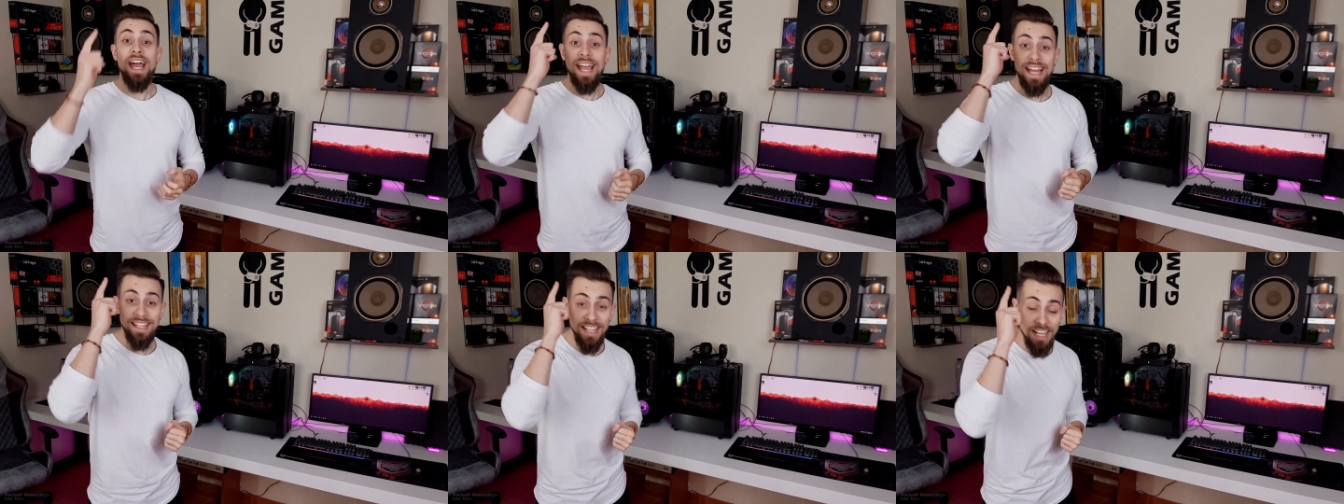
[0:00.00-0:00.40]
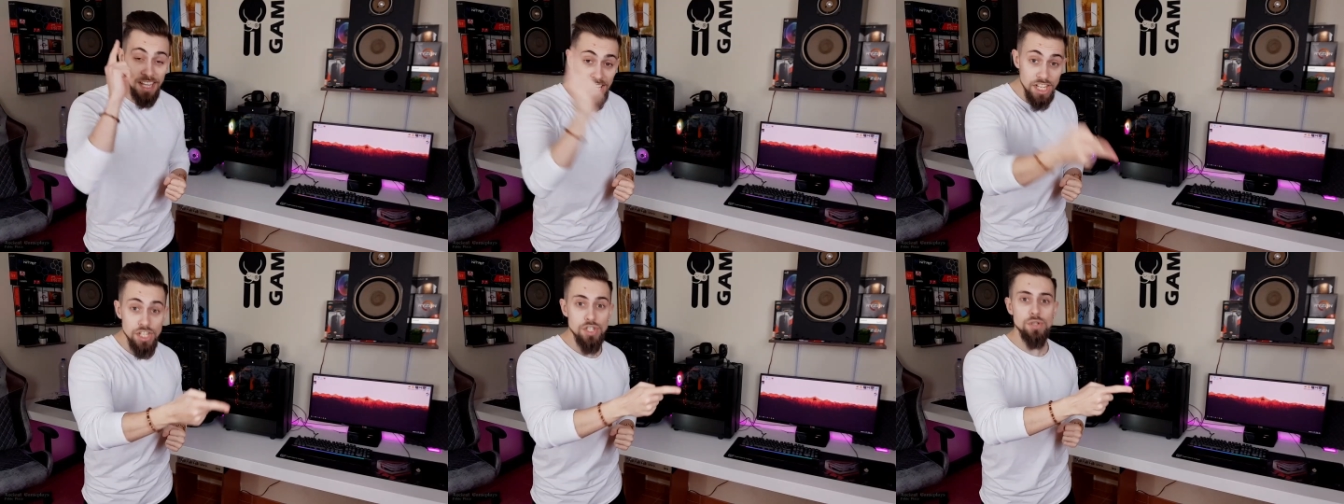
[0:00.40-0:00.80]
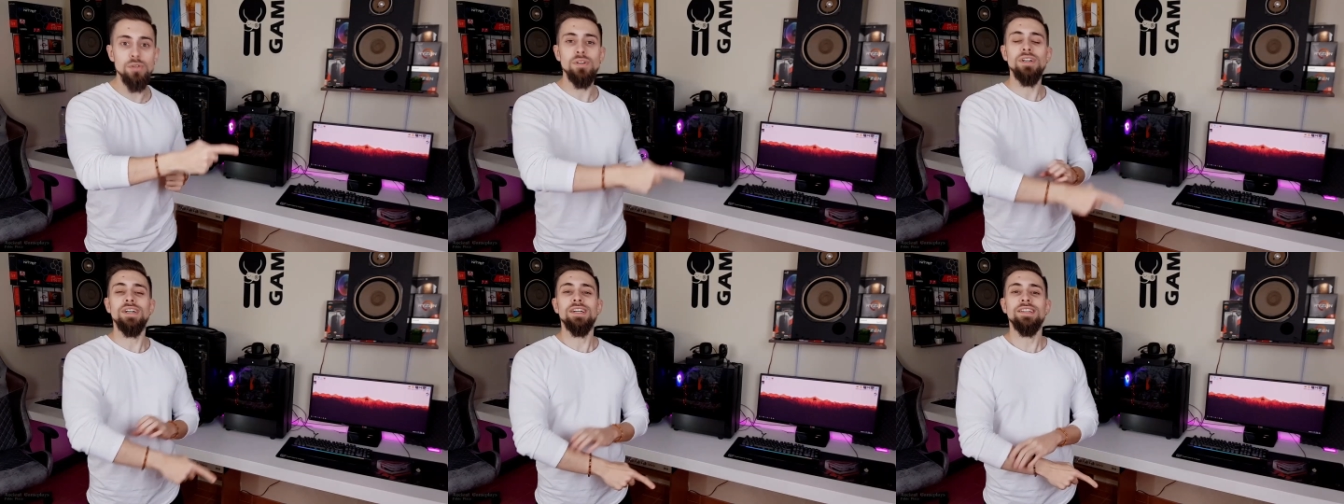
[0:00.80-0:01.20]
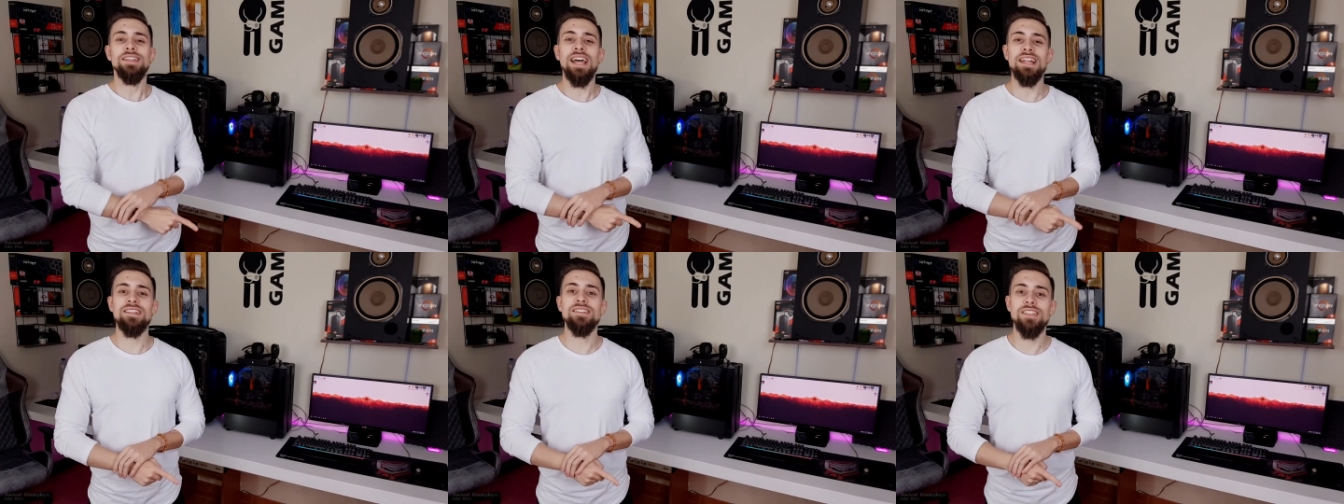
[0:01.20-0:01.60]
and the issue
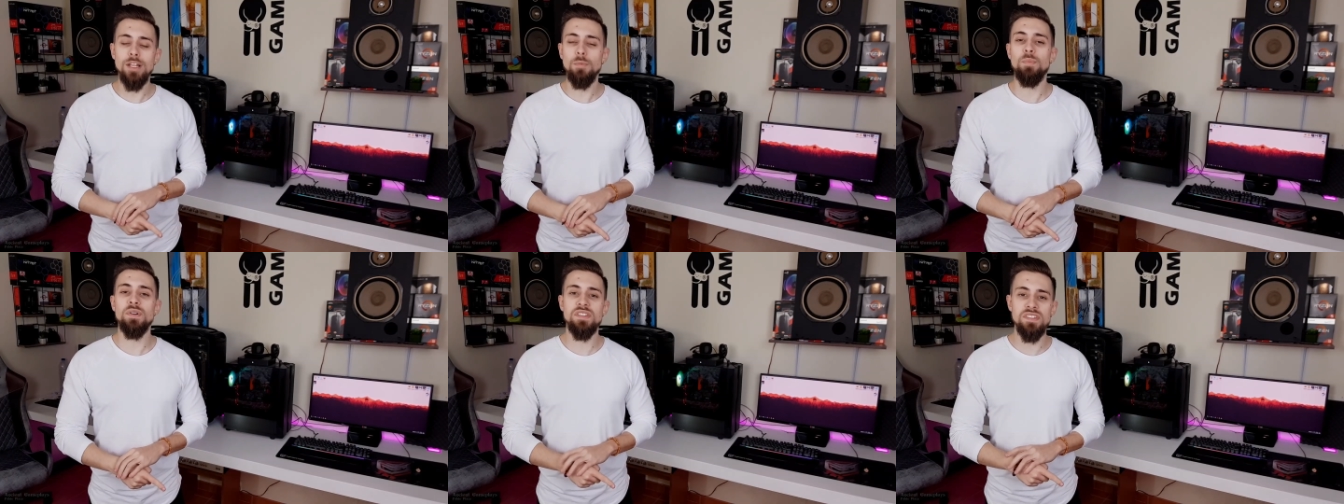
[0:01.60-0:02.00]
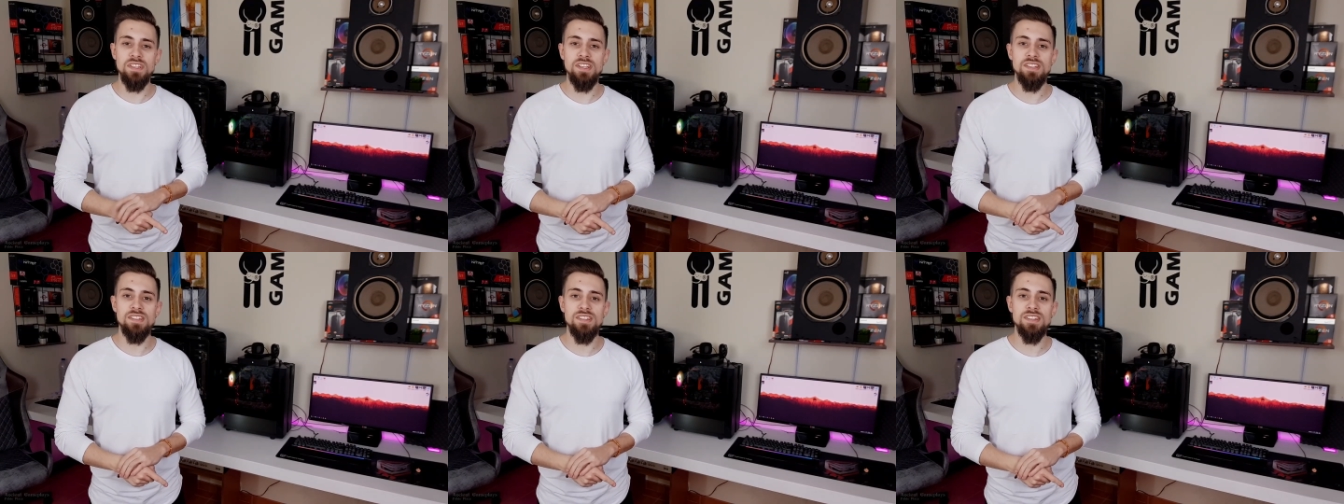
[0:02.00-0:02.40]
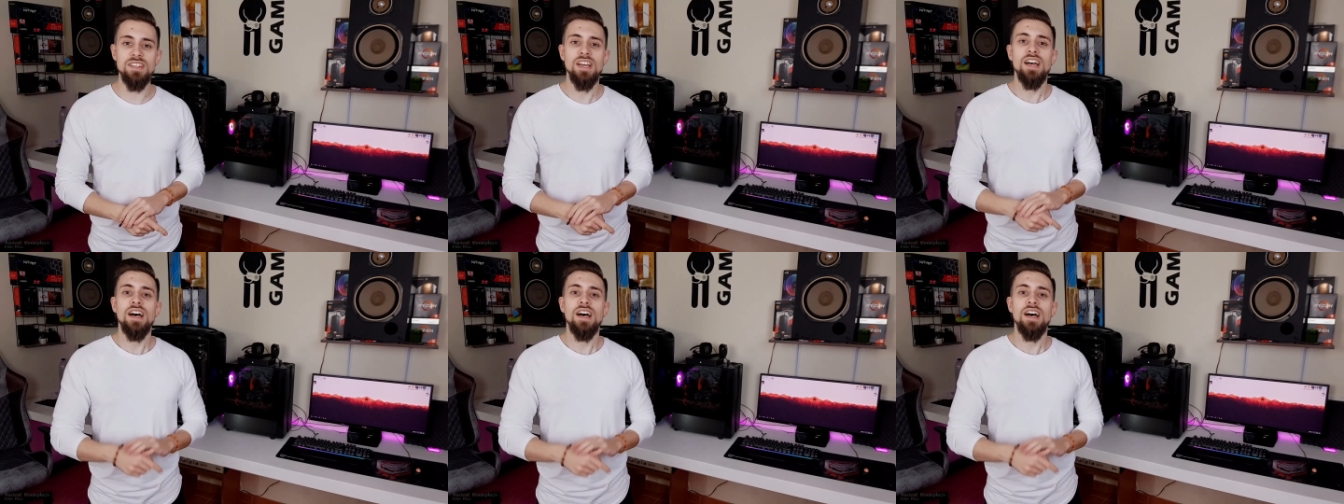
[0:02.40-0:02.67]
that still persists,